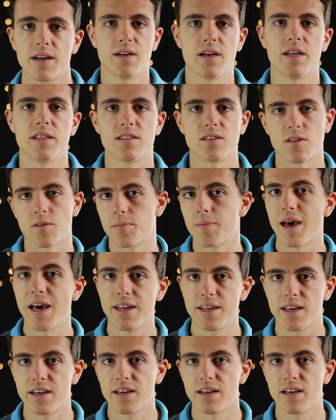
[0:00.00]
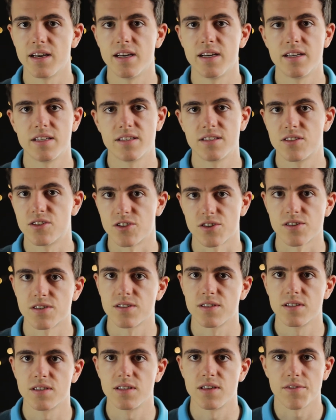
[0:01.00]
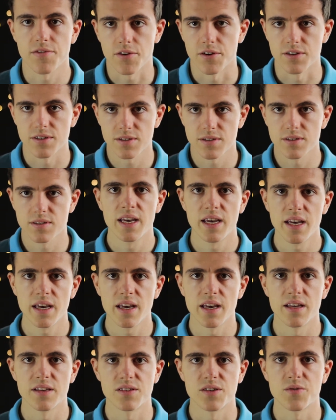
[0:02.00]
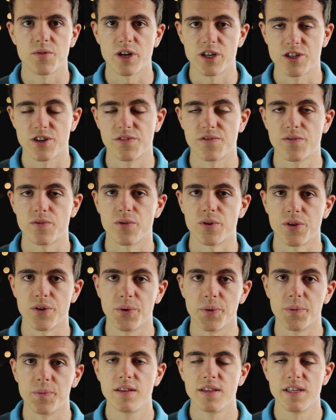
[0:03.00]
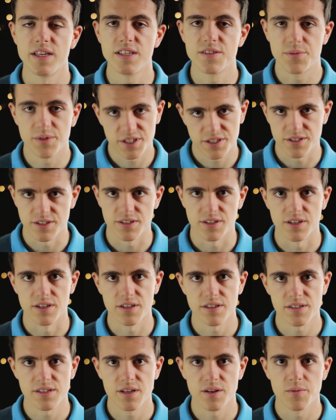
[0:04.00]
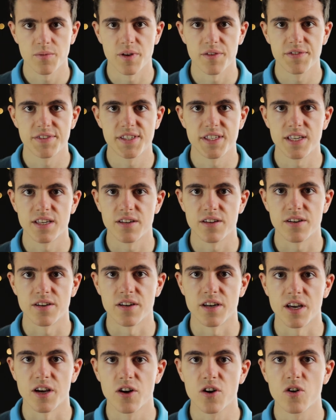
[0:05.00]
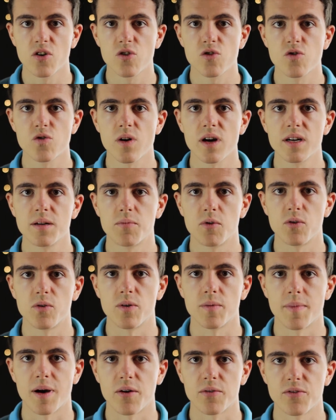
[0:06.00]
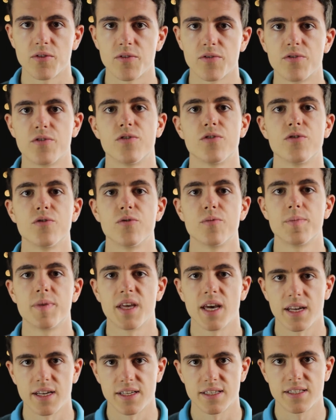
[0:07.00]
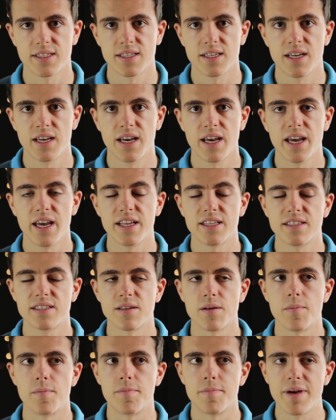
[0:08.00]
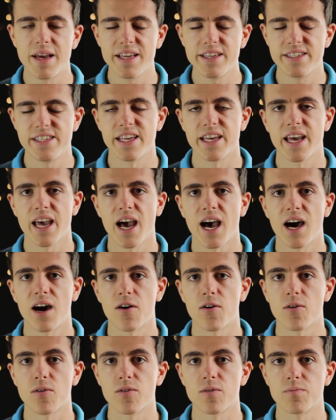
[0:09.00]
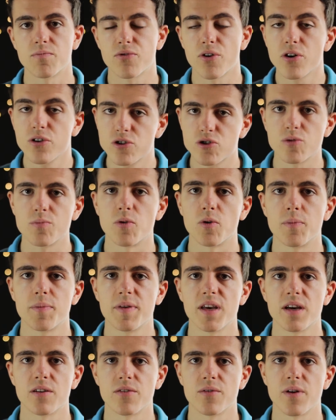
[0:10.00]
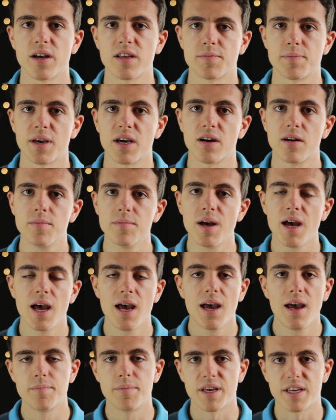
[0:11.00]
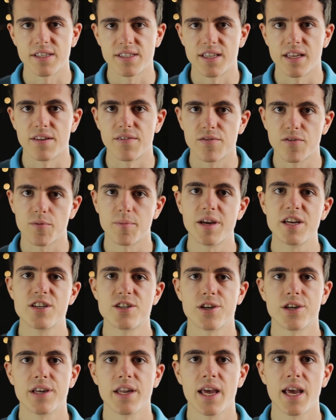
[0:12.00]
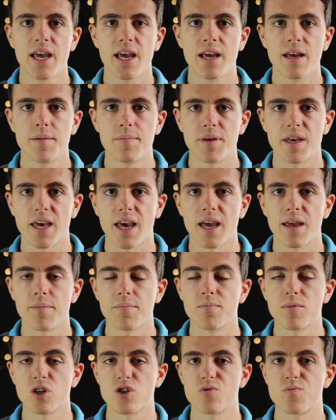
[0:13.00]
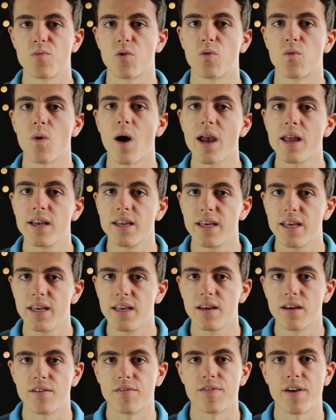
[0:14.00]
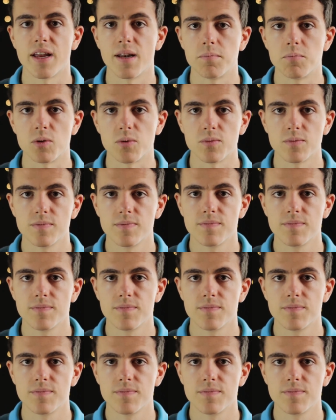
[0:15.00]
It's not bad, it's just different. Here is a question for you. These recent years, we've seen an incredible amount of new pianists. It's amazing how approachable piano has become because the information became much more widely available.